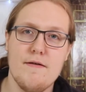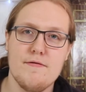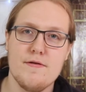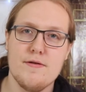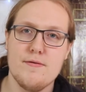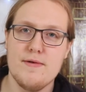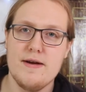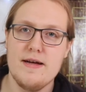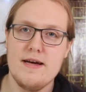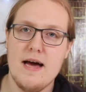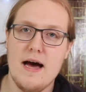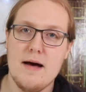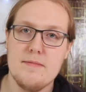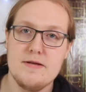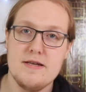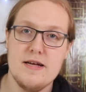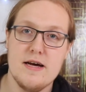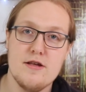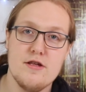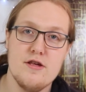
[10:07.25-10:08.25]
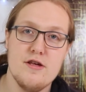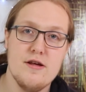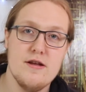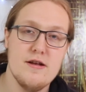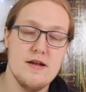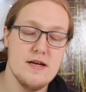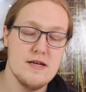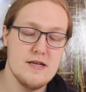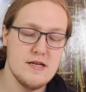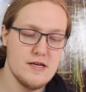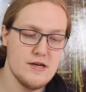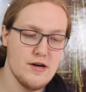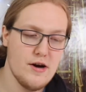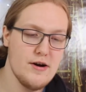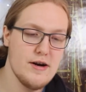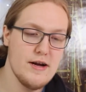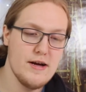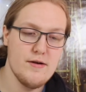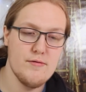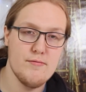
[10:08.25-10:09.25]
for the recap section
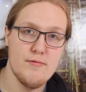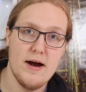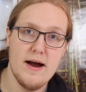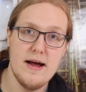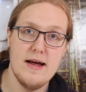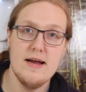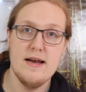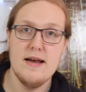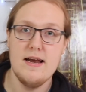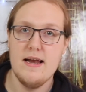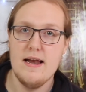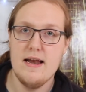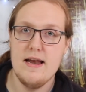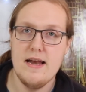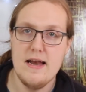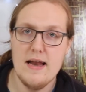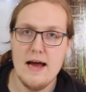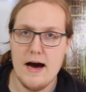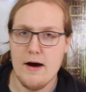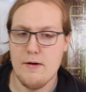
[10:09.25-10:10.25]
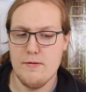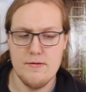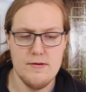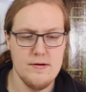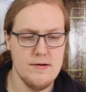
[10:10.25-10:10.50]
starting right now.